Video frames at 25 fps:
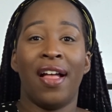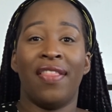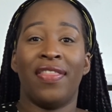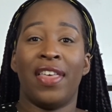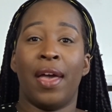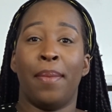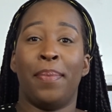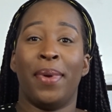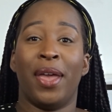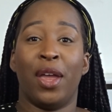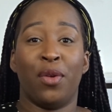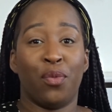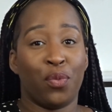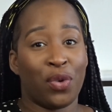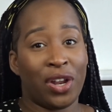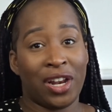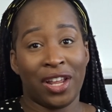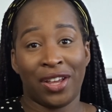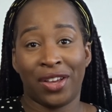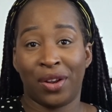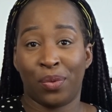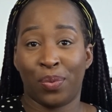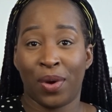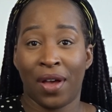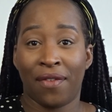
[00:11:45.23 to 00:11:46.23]
there being really
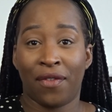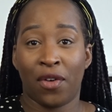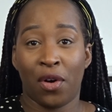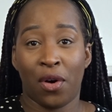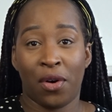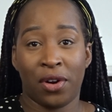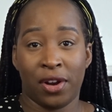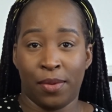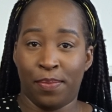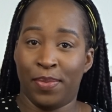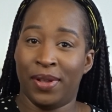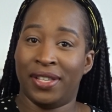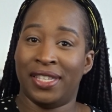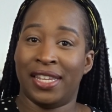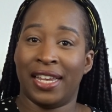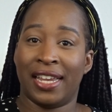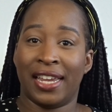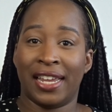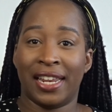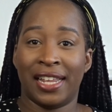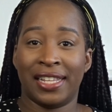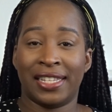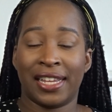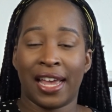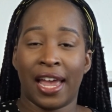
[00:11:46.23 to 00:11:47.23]
good weather on a
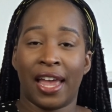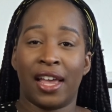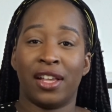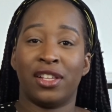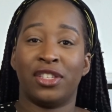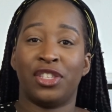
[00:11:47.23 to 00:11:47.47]
particular day.